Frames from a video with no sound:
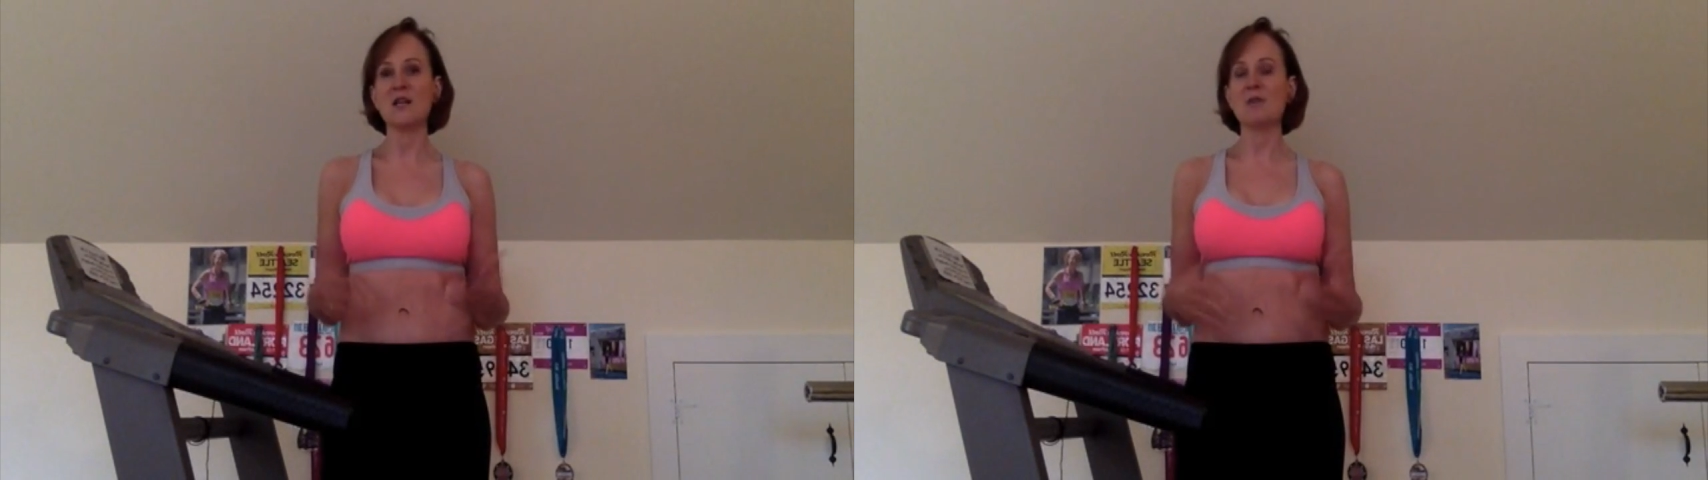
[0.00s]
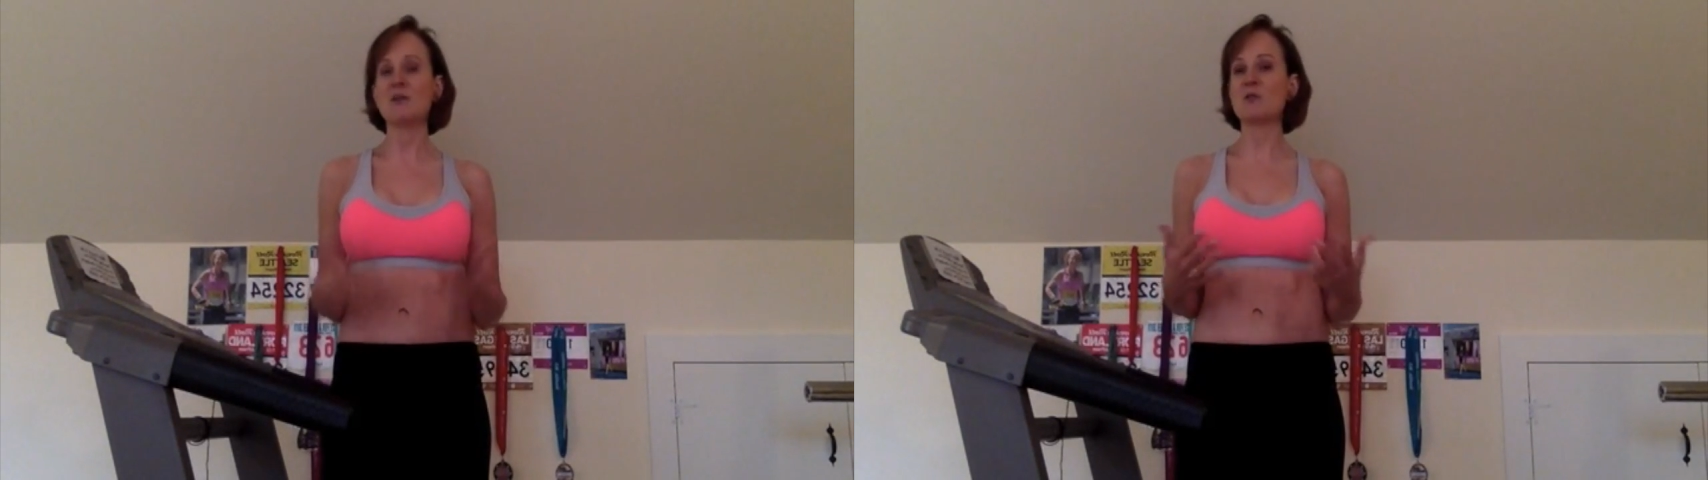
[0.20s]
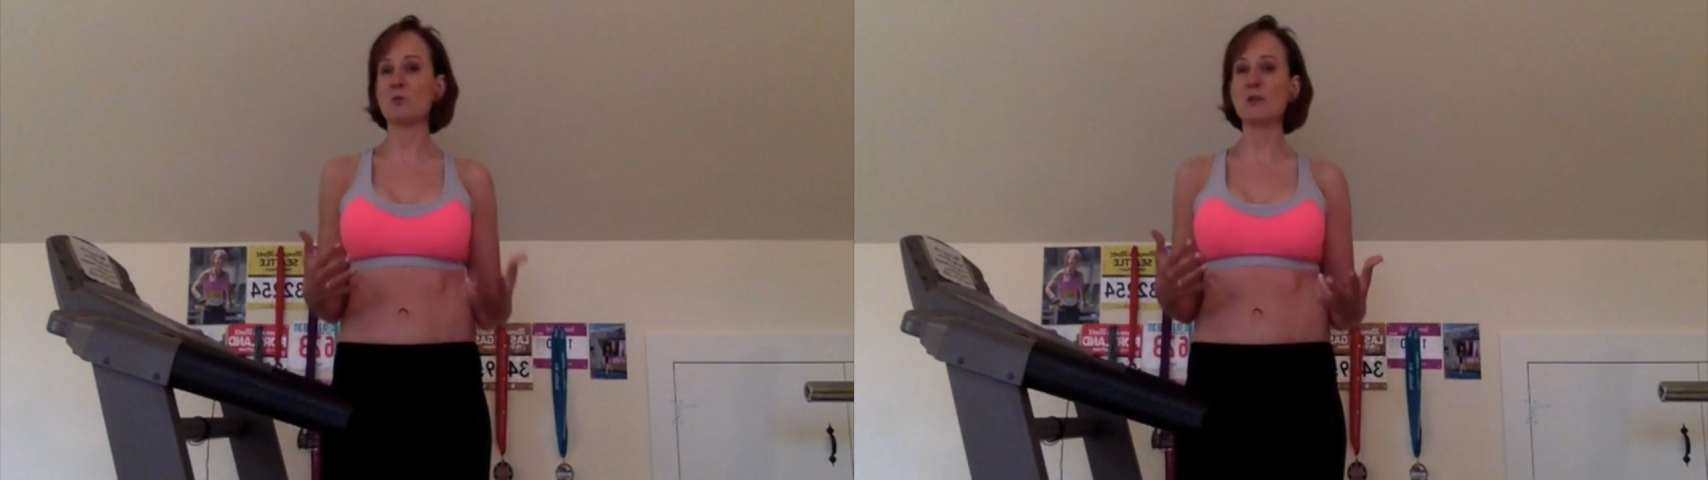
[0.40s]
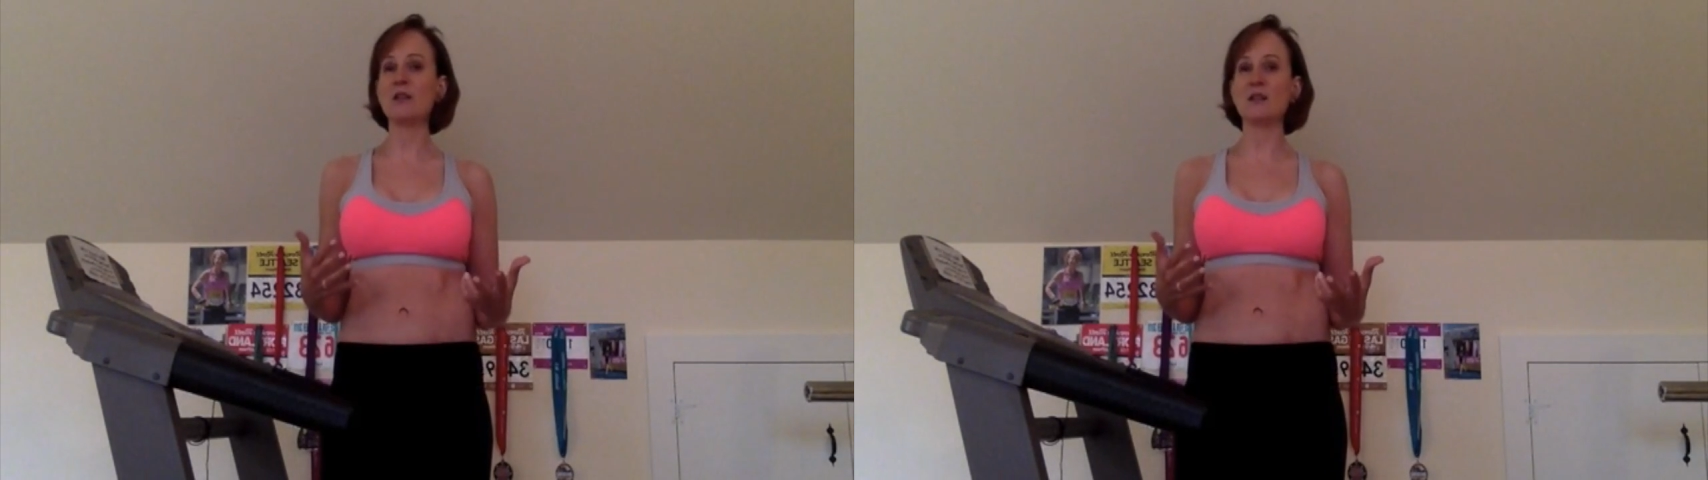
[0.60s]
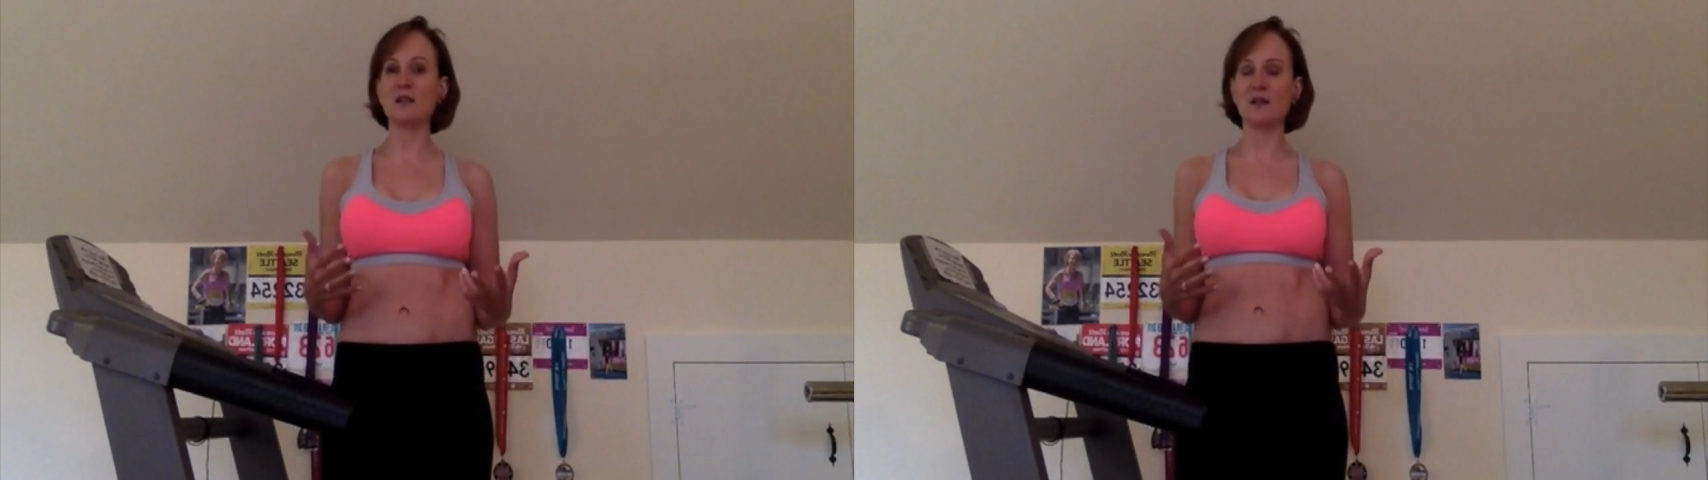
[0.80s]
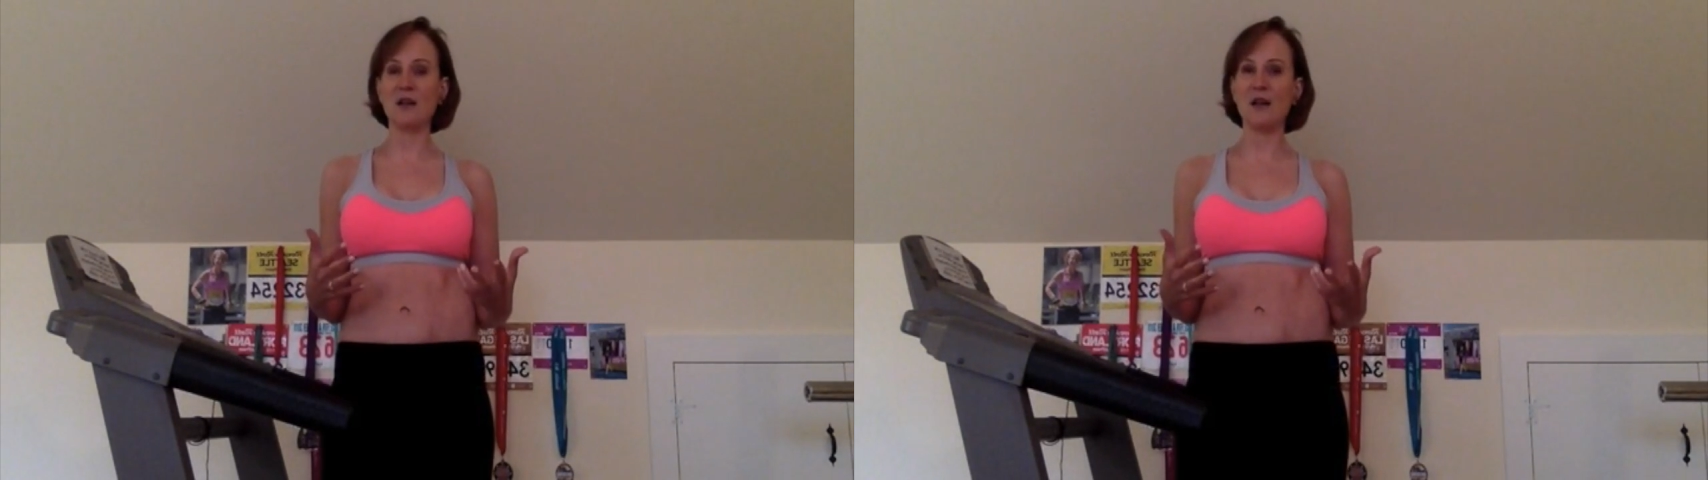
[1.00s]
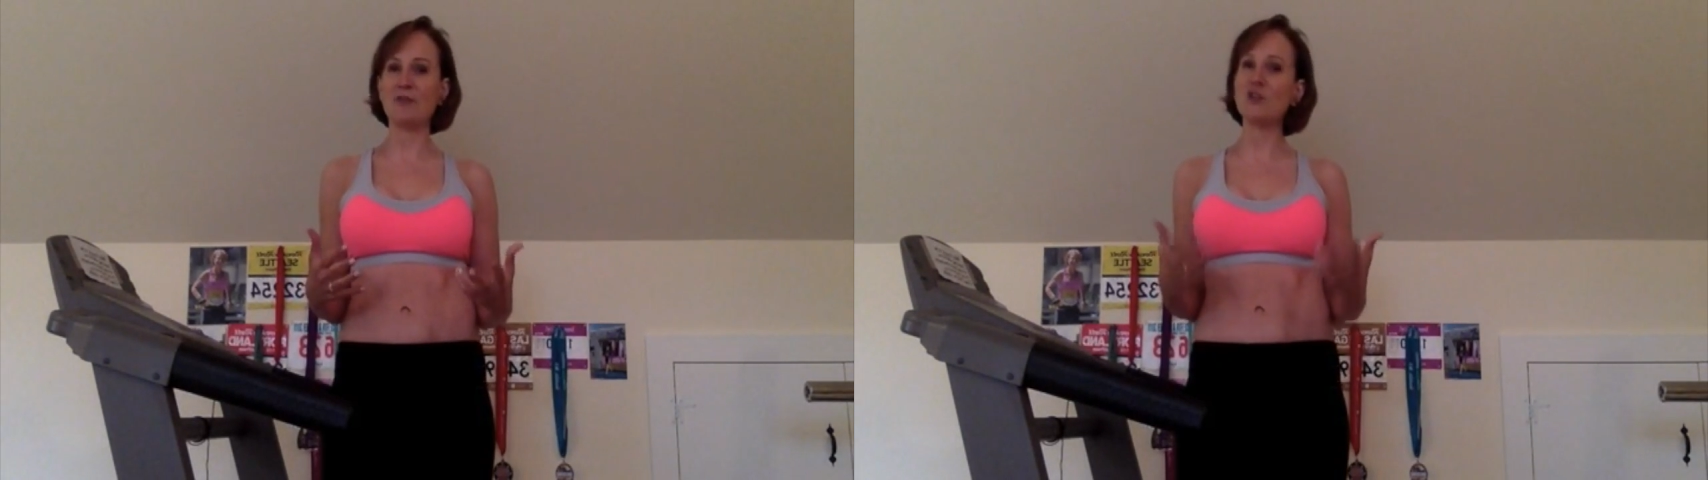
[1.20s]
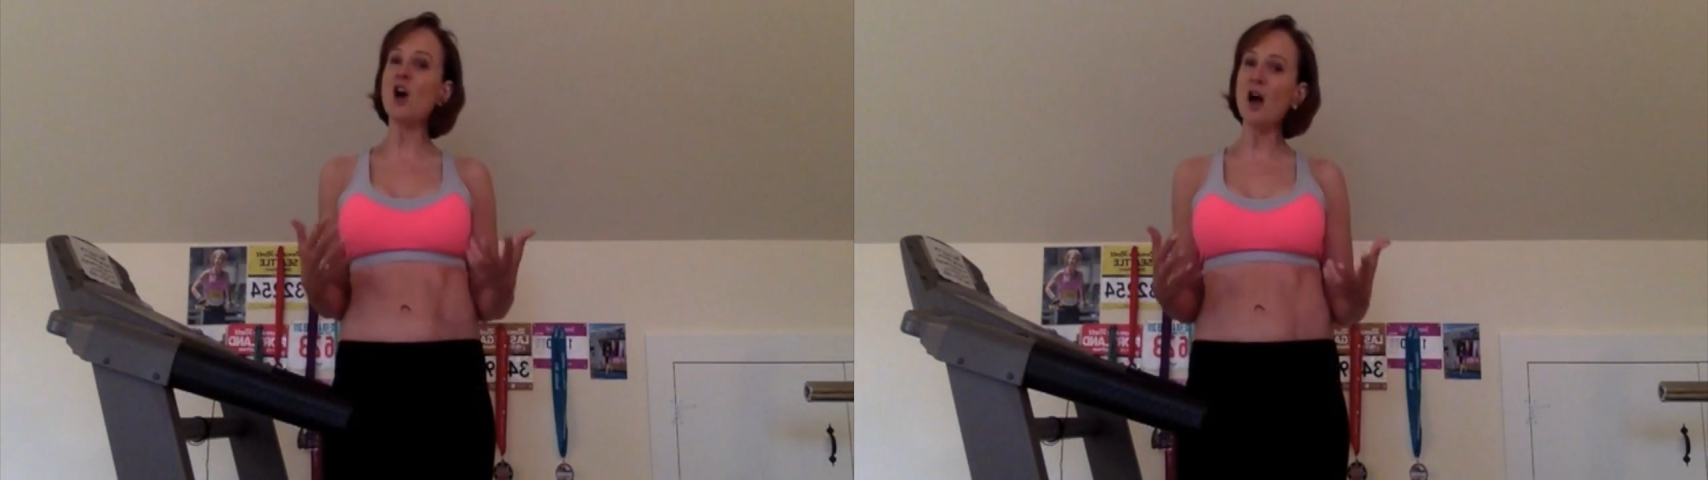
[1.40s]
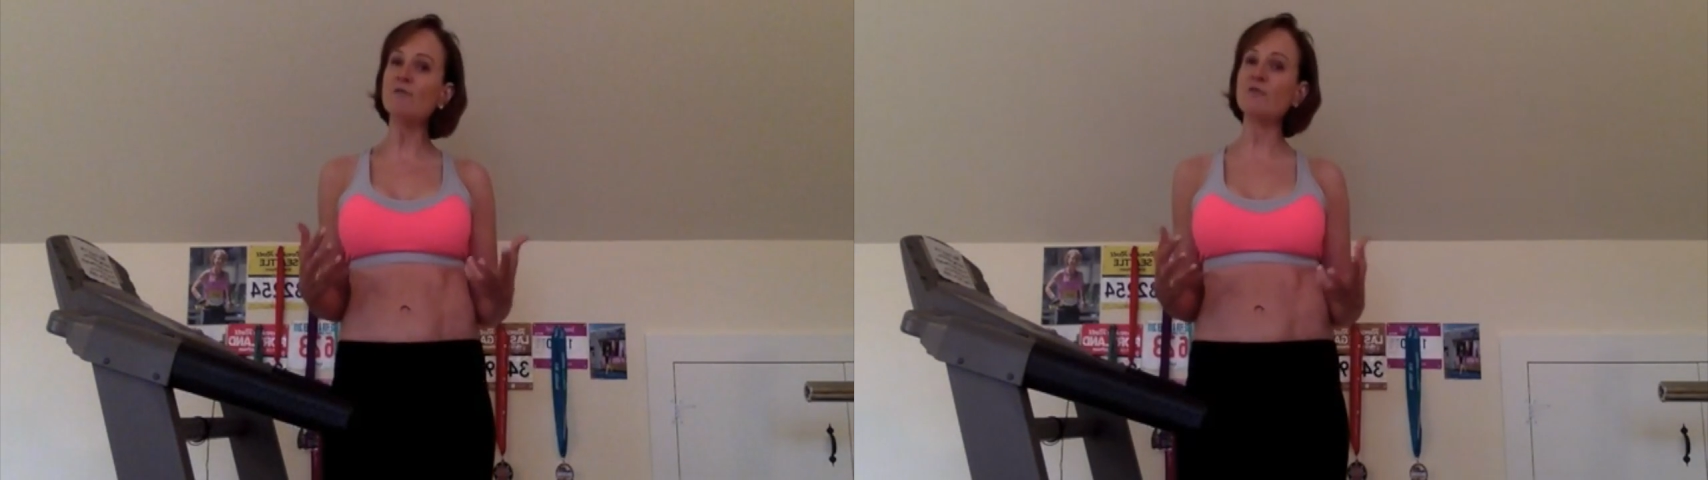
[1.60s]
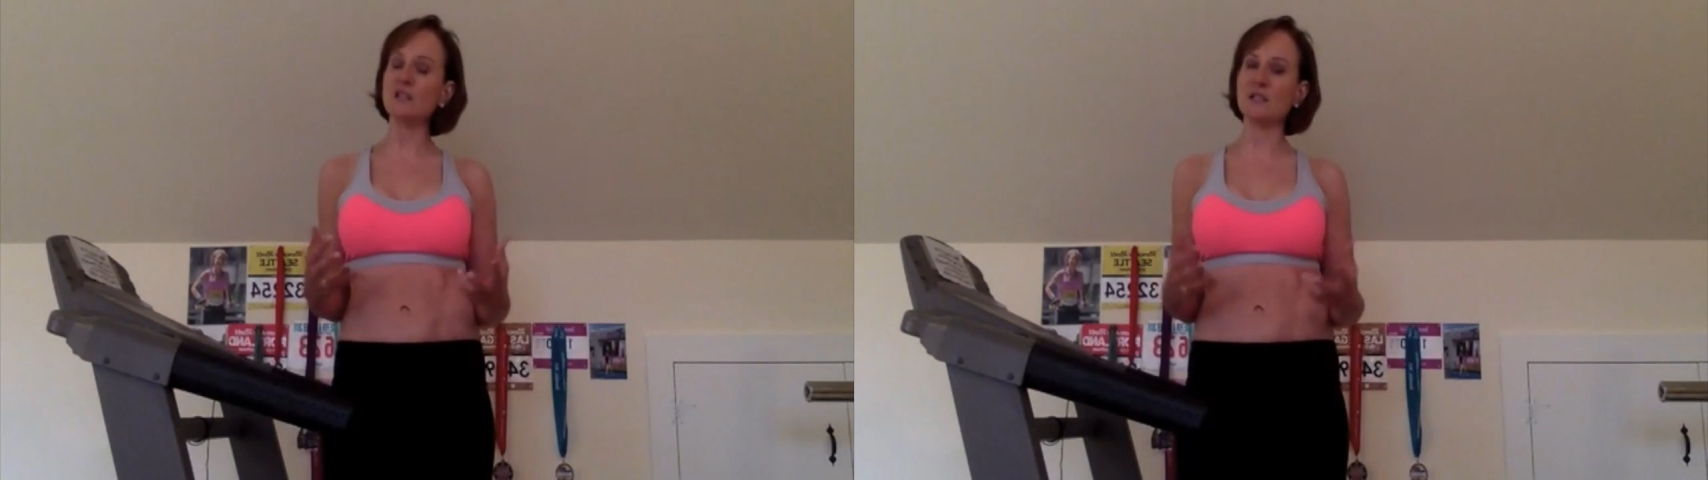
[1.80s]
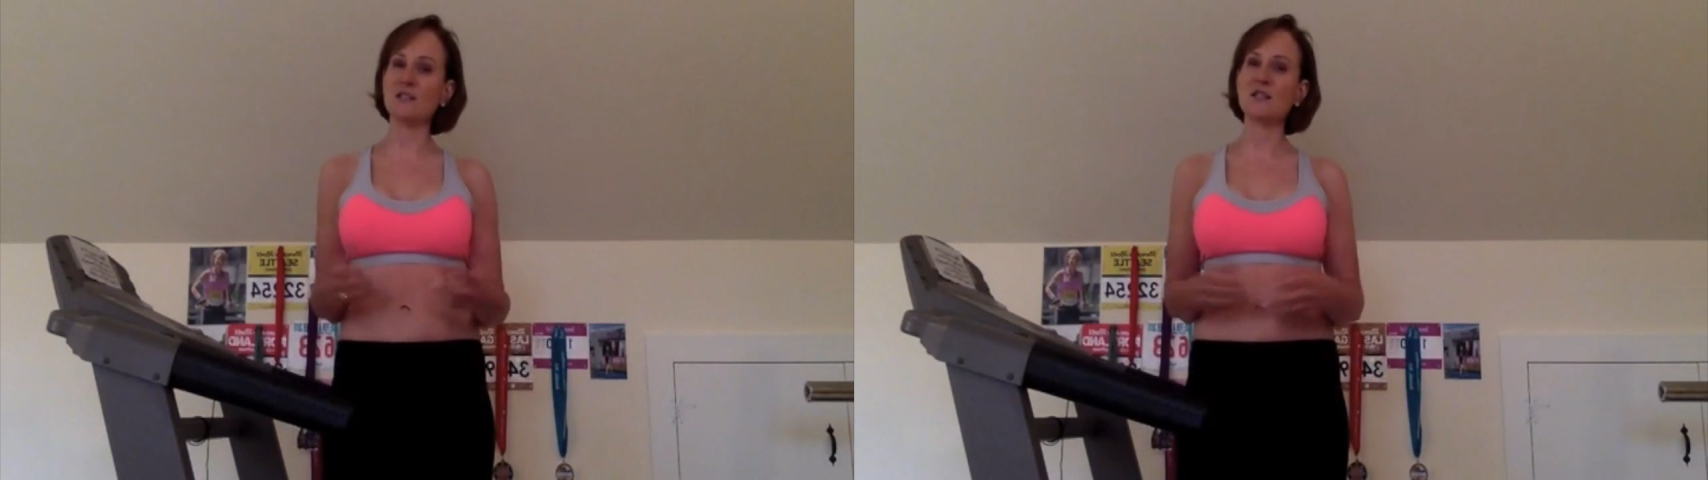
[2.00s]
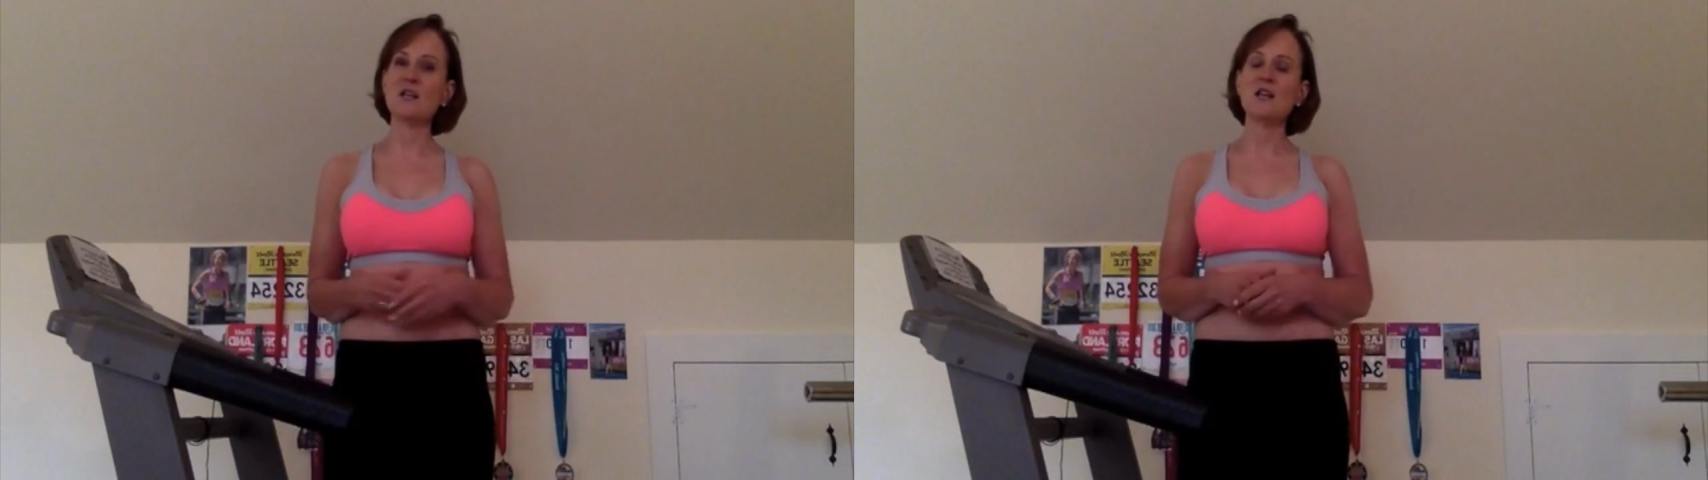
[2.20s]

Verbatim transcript: because really having confidence